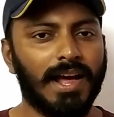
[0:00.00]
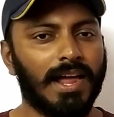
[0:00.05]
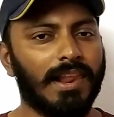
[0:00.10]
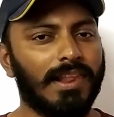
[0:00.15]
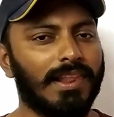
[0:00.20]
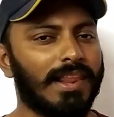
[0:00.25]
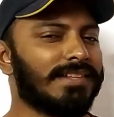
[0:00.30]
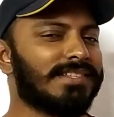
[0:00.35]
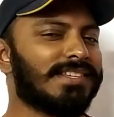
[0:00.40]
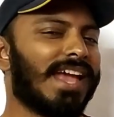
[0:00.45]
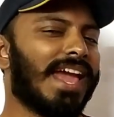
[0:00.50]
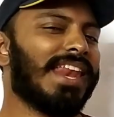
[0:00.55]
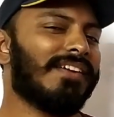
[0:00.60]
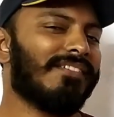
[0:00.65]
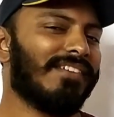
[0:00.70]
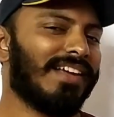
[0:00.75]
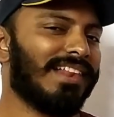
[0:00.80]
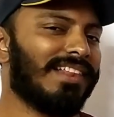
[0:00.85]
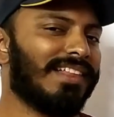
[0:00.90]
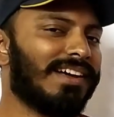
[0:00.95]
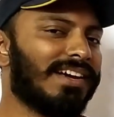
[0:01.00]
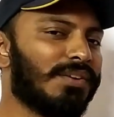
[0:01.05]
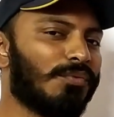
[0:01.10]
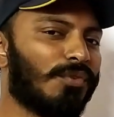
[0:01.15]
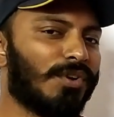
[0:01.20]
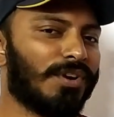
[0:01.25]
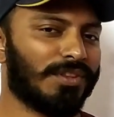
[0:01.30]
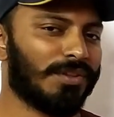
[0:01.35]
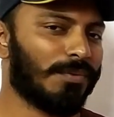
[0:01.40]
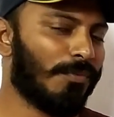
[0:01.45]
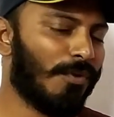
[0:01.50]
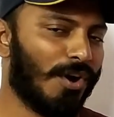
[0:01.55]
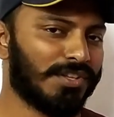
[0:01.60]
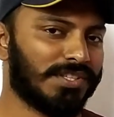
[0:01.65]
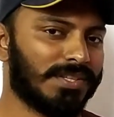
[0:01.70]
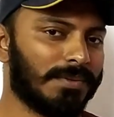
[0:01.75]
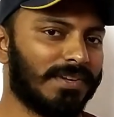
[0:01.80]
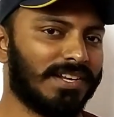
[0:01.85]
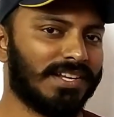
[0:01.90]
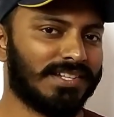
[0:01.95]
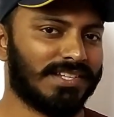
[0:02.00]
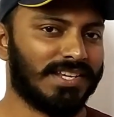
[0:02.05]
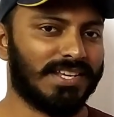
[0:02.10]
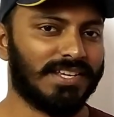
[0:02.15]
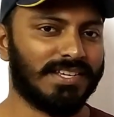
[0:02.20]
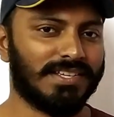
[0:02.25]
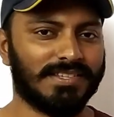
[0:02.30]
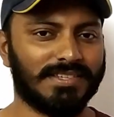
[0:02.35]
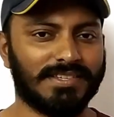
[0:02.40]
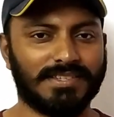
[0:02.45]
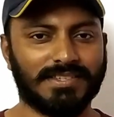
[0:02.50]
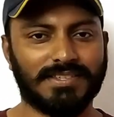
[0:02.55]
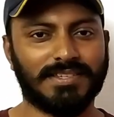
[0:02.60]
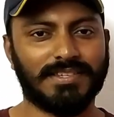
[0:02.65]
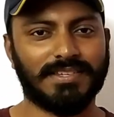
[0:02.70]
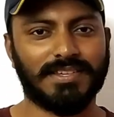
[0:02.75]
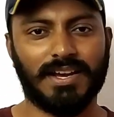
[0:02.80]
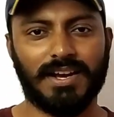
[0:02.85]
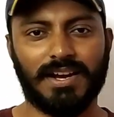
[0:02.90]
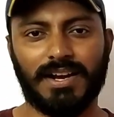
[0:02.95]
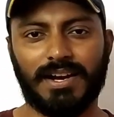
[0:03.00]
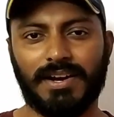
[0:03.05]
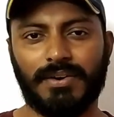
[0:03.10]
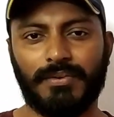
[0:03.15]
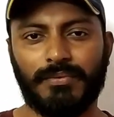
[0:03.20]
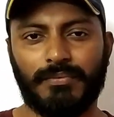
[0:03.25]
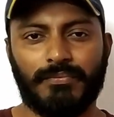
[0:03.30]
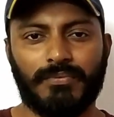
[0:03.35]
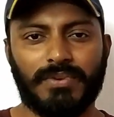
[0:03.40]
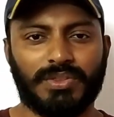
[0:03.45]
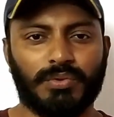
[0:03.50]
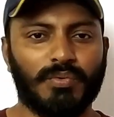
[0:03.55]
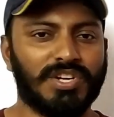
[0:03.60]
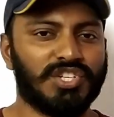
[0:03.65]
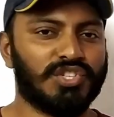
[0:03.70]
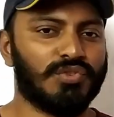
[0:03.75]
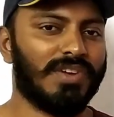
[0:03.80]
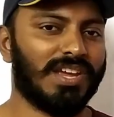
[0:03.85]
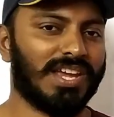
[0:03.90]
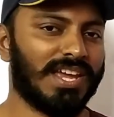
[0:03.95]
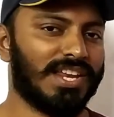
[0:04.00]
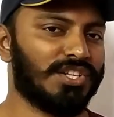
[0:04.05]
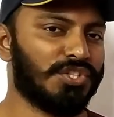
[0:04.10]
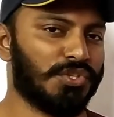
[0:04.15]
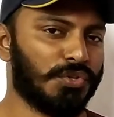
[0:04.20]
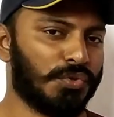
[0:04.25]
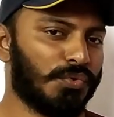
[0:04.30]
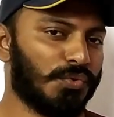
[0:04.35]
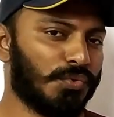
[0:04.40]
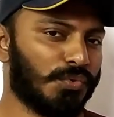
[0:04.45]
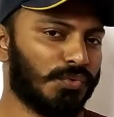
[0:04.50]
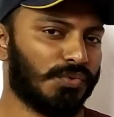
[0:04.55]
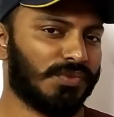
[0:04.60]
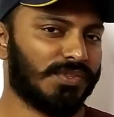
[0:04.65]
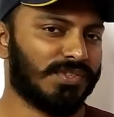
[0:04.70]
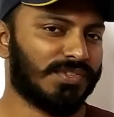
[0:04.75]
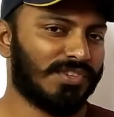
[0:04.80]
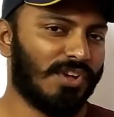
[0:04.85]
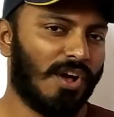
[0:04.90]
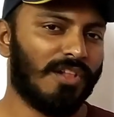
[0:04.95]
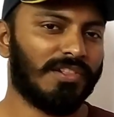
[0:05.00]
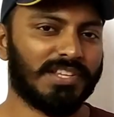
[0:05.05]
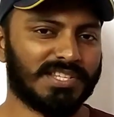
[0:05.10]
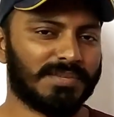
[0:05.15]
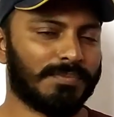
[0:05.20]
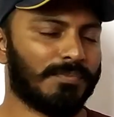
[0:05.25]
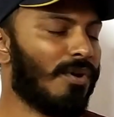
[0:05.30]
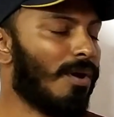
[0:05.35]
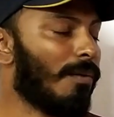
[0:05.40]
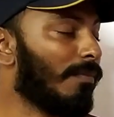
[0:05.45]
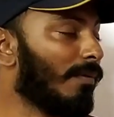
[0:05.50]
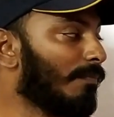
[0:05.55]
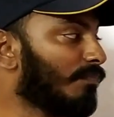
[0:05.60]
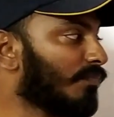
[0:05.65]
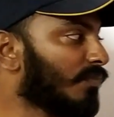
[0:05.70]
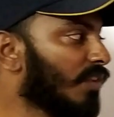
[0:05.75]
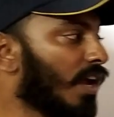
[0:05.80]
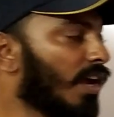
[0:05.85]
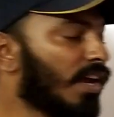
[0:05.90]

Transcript: let's anyway learn what are the possibilities uh, with which we can do solve this problem.